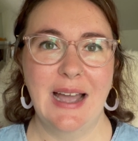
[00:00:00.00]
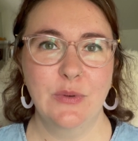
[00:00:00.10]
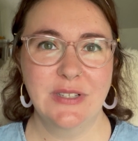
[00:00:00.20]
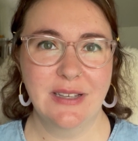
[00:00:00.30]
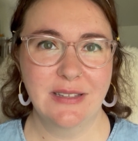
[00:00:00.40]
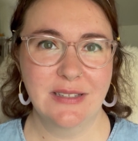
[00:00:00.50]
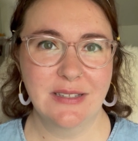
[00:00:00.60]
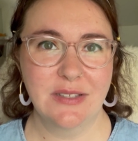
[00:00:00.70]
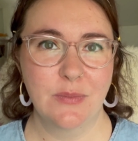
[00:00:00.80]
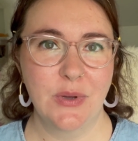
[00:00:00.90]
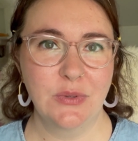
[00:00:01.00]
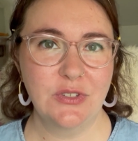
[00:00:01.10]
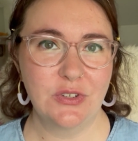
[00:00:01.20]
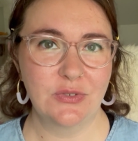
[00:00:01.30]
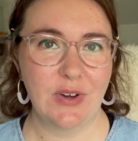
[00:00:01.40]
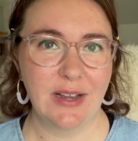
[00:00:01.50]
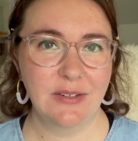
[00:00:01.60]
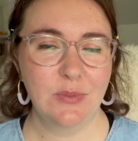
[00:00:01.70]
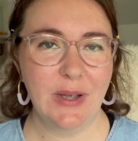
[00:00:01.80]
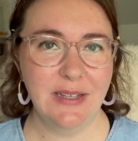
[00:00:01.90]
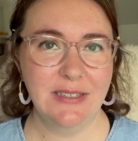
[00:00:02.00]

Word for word: I would say this is the most direct way